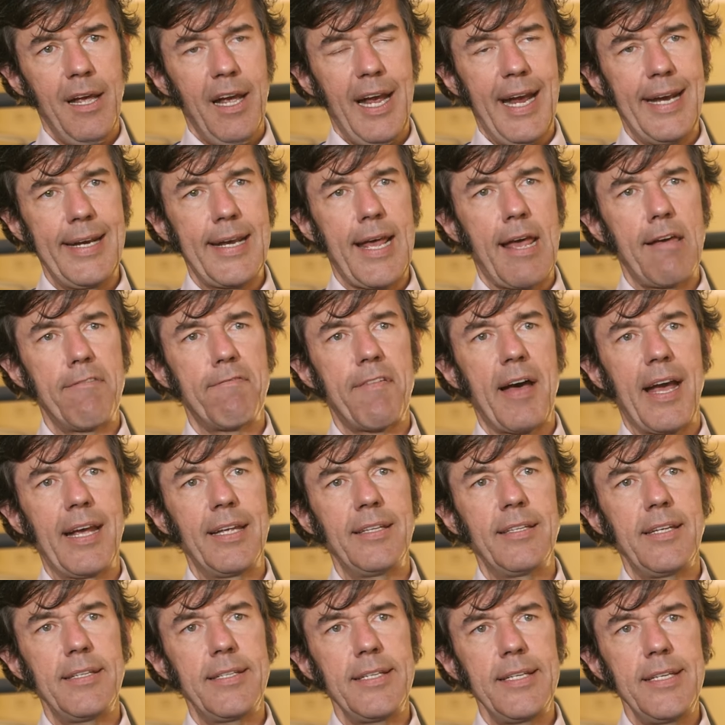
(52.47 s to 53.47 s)
And I
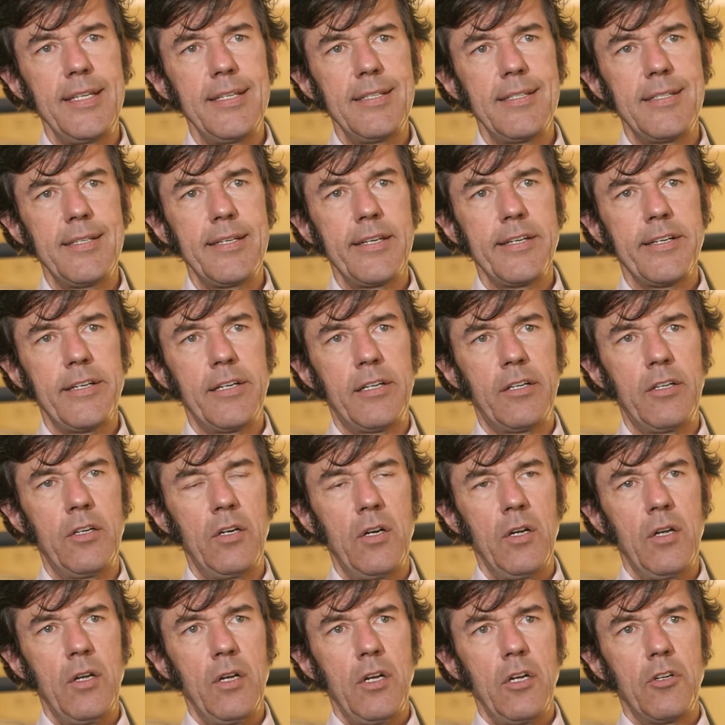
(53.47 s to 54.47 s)
find it easier
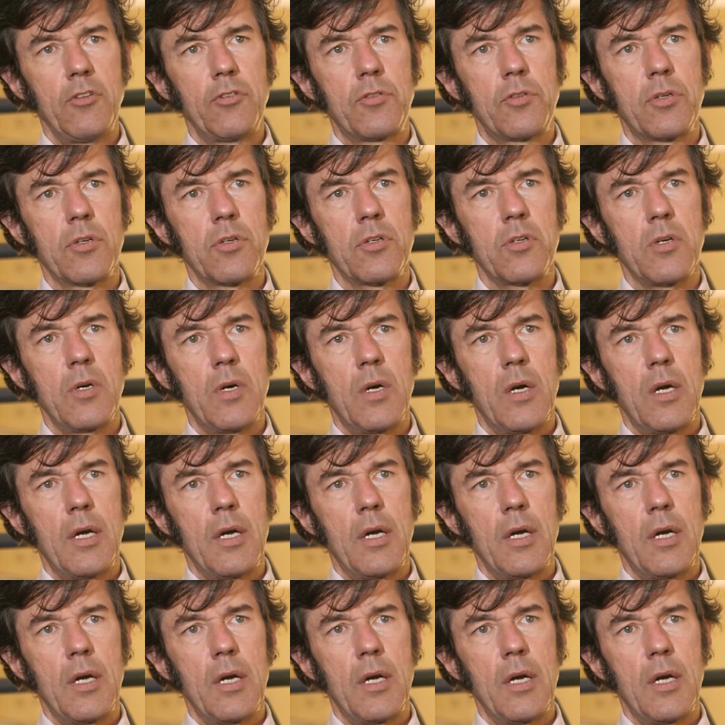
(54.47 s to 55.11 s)
to